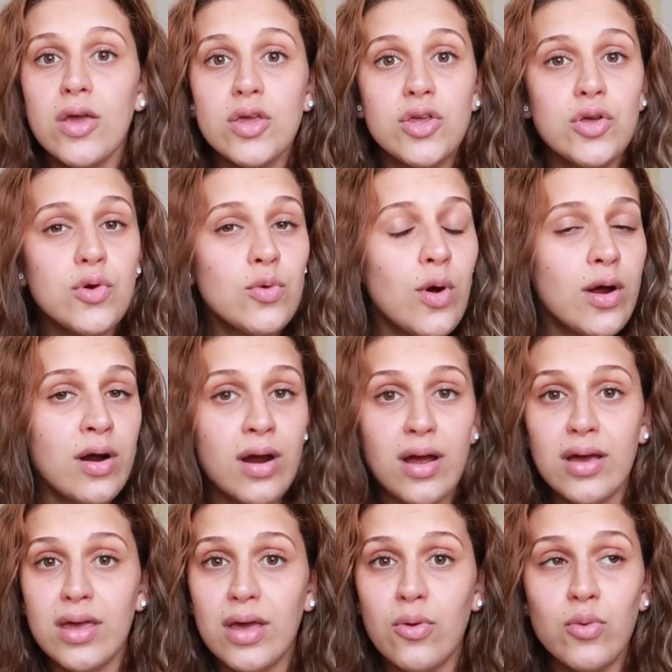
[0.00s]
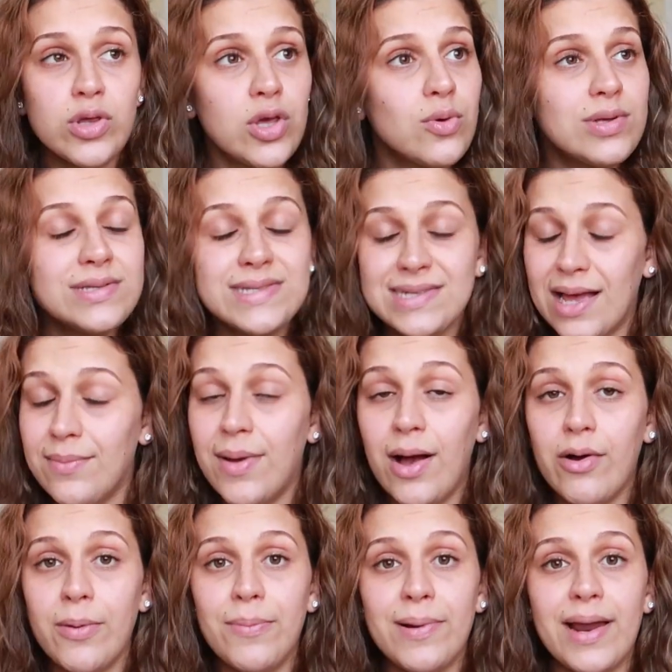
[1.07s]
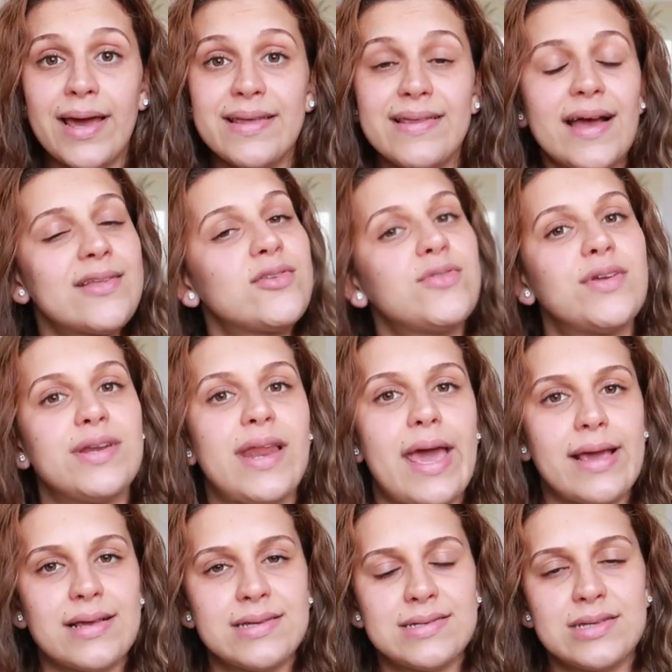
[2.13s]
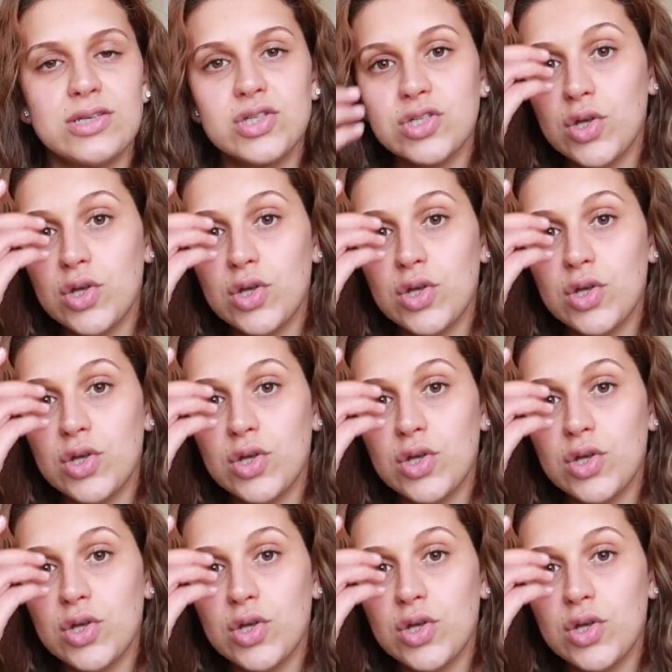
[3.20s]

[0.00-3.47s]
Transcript: you are you will somehow apply that to the next.